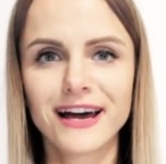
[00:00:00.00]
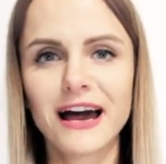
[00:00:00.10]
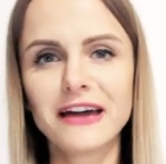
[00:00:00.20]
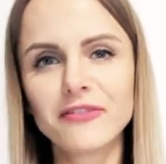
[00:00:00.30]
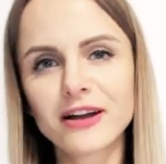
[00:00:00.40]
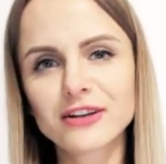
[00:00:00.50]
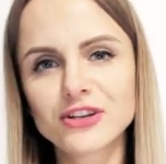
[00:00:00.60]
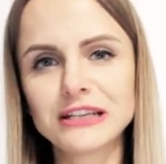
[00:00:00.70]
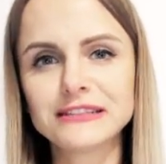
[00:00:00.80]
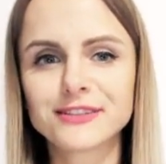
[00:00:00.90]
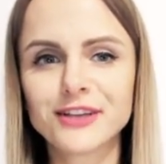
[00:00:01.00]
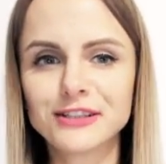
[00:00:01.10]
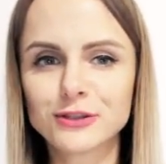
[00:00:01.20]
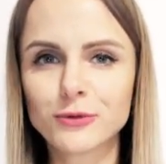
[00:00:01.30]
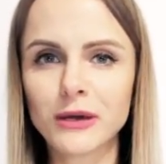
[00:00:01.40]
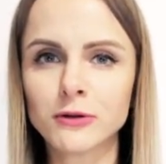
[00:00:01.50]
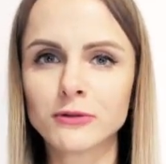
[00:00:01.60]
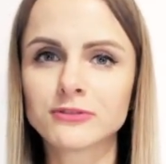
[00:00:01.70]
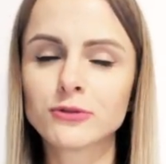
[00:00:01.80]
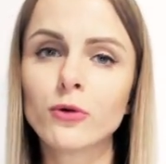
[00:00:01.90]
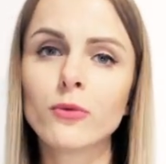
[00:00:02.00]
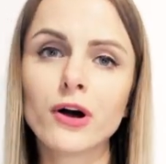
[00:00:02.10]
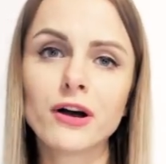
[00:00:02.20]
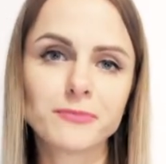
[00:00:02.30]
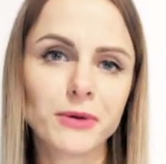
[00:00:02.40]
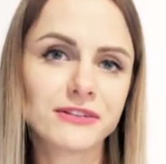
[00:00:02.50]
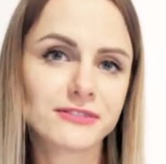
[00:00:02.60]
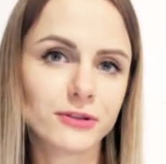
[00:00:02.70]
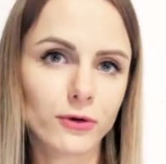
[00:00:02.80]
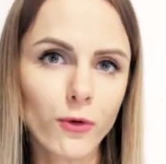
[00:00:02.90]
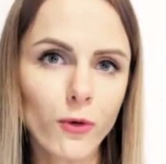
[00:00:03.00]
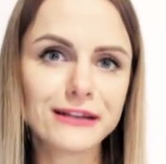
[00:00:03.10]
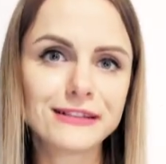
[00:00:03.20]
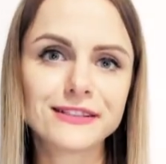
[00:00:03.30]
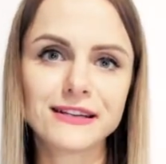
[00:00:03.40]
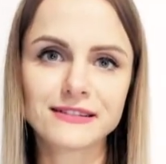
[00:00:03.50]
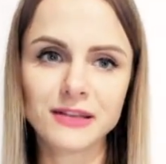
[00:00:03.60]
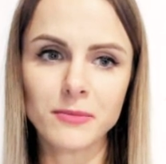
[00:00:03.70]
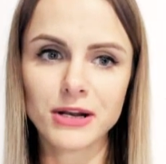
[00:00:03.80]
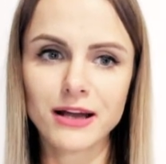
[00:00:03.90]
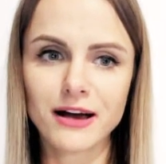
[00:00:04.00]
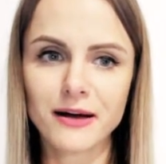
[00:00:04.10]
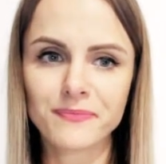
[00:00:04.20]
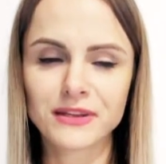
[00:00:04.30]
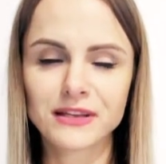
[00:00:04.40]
I've actually decided to include 2 words because they're quite similar.